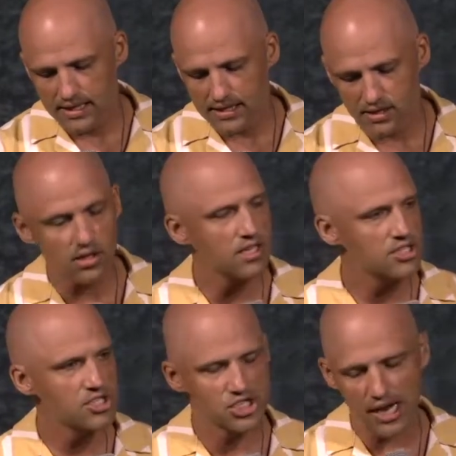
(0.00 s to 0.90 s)

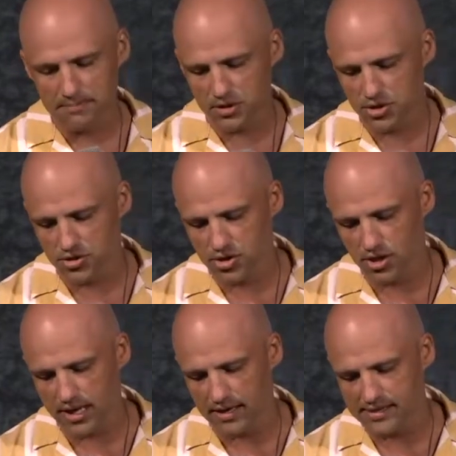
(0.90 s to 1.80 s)
Colossians chapter 2,
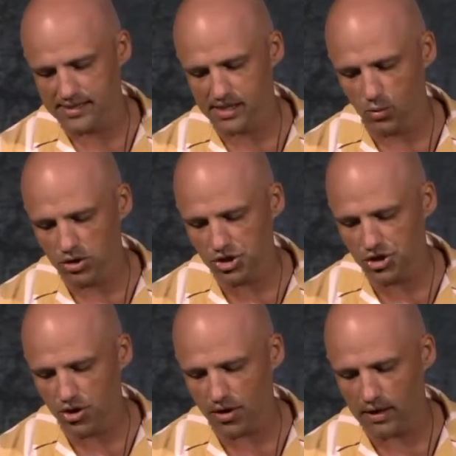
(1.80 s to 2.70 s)
starting out, he says, I want you to
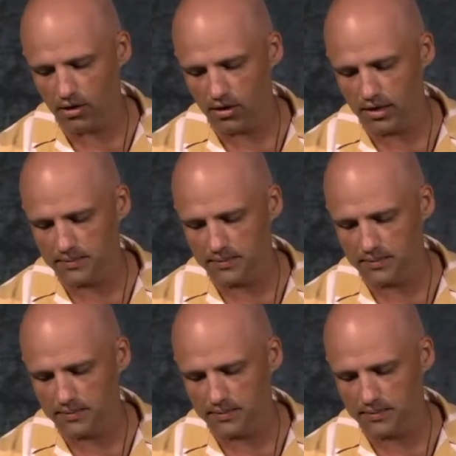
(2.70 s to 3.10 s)
know how hard I'm